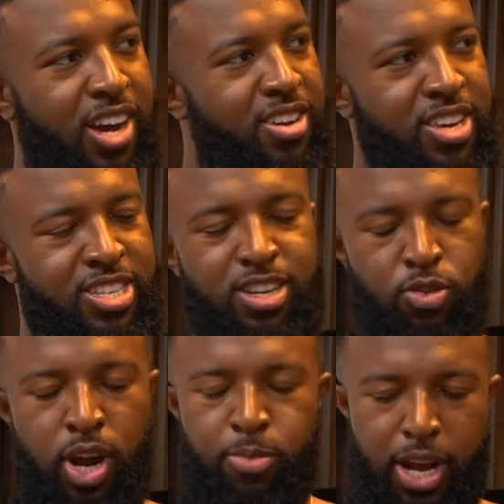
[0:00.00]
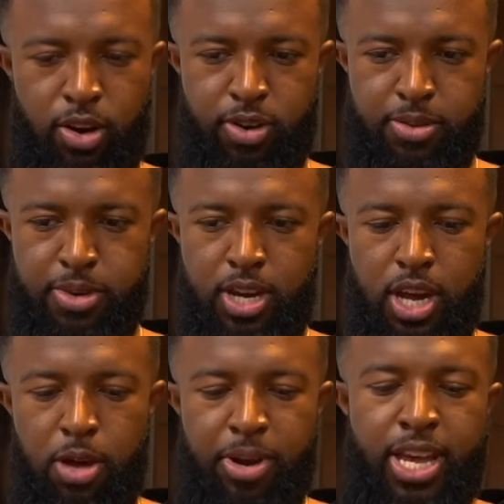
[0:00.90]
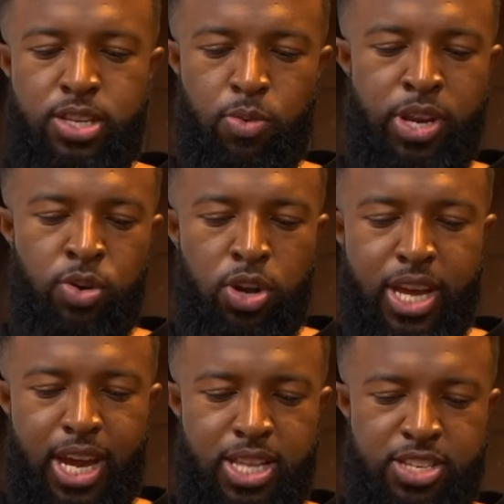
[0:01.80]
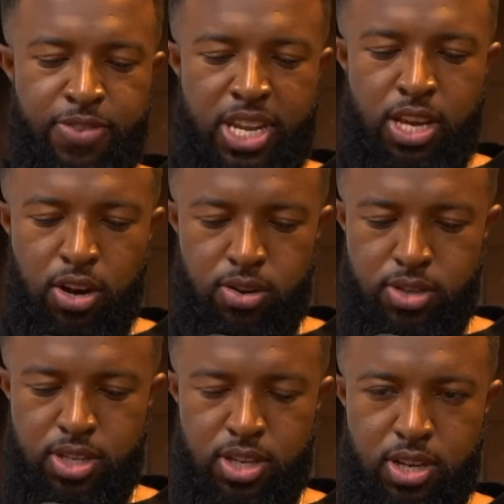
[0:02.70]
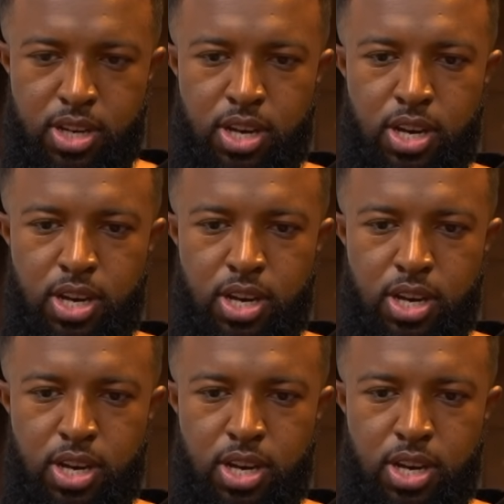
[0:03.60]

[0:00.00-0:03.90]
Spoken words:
Yeah, it's an incredible algorithm. But I guess when you're looking at these videos,